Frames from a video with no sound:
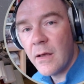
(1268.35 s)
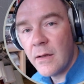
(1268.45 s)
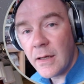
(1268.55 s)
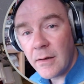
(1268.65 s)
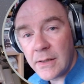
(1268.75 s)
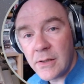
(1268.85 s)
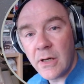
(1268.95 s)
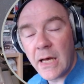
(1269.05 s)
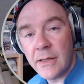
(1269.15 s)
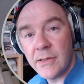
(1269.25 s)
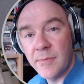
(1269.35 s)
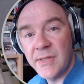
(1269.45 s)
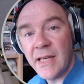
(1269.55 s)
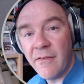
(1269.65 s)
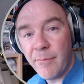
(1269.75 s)
Now let's look at some
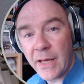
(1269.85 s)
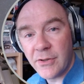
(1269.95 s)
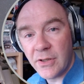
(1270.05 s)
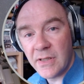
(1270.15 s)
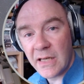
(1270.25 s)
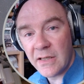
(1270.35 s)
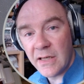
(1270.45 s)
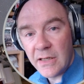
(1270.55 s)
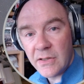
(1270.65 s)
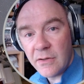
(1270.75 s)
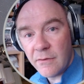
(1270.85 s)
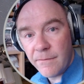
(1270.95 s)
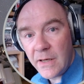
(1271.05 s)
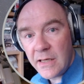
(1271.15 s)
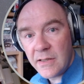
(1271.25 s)
self-patching techniques to
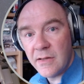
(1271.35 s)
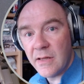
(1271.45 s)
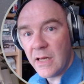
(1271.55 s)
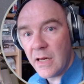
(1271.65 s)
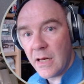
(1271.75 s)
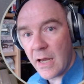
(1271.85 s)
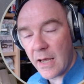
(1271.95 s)
feed the